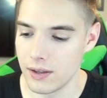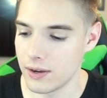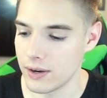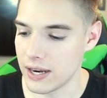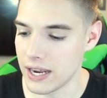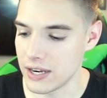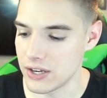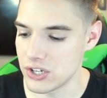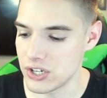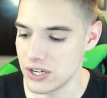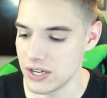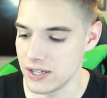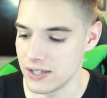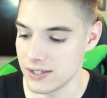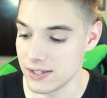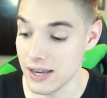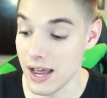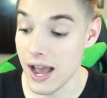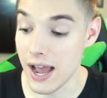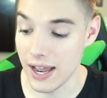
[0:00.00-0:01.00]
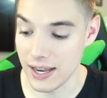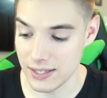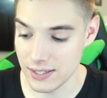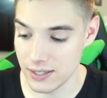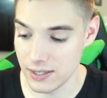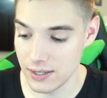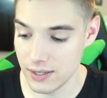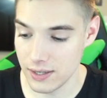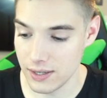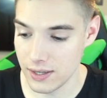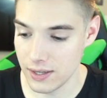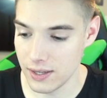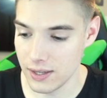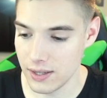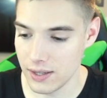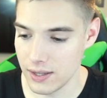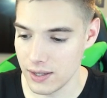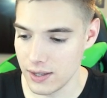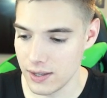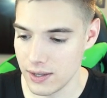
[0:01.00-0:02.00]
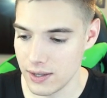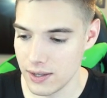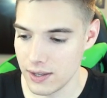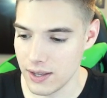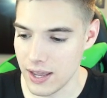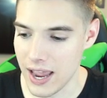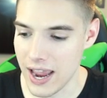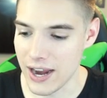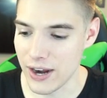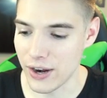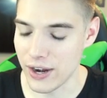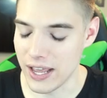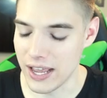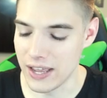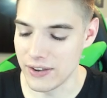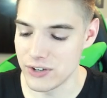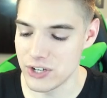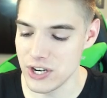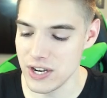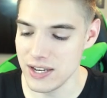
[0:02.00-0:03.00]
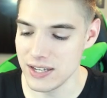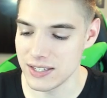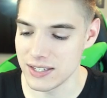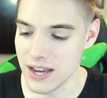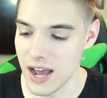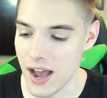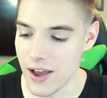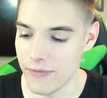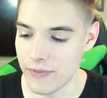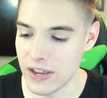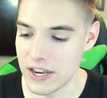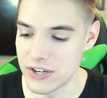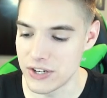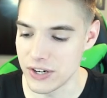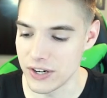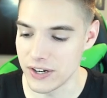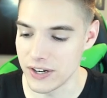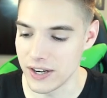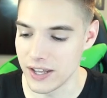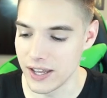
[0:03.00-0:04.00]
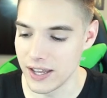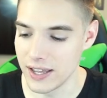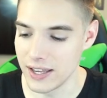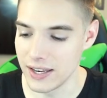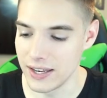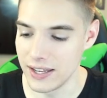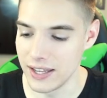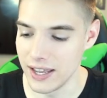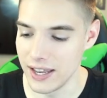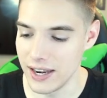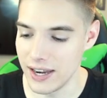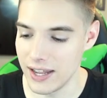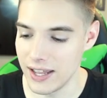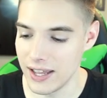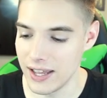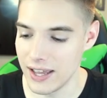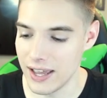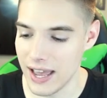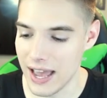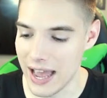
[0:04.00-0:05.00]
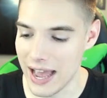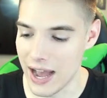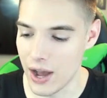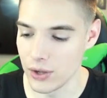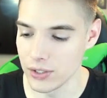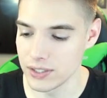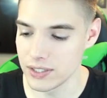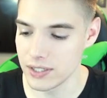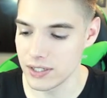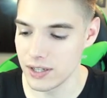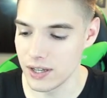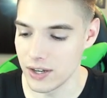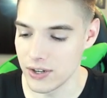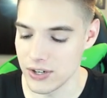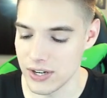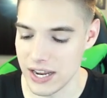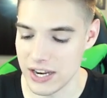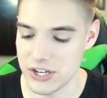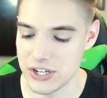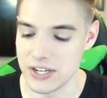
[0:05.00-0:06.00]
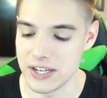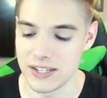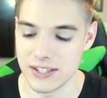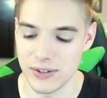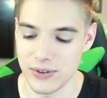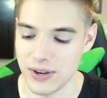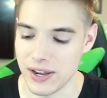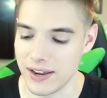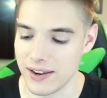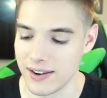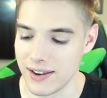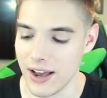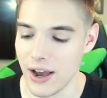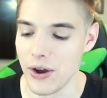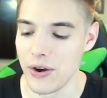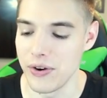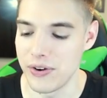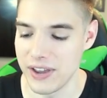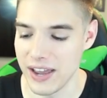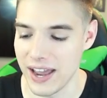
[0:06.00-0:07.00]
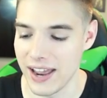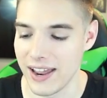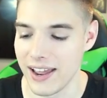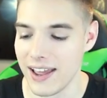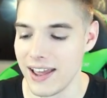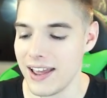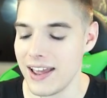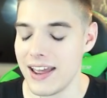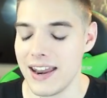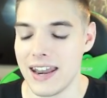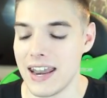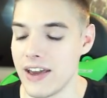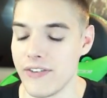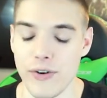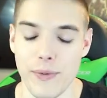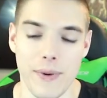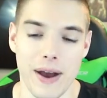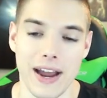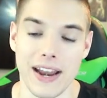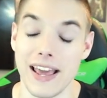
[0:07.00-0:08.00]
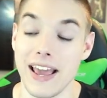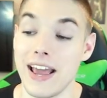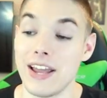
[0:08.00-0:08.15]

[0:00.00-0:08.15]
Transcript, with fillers: Okay, she's not. Hang on. If she is not featured, get out. Okay, she is. Okay. Okay. Never mind.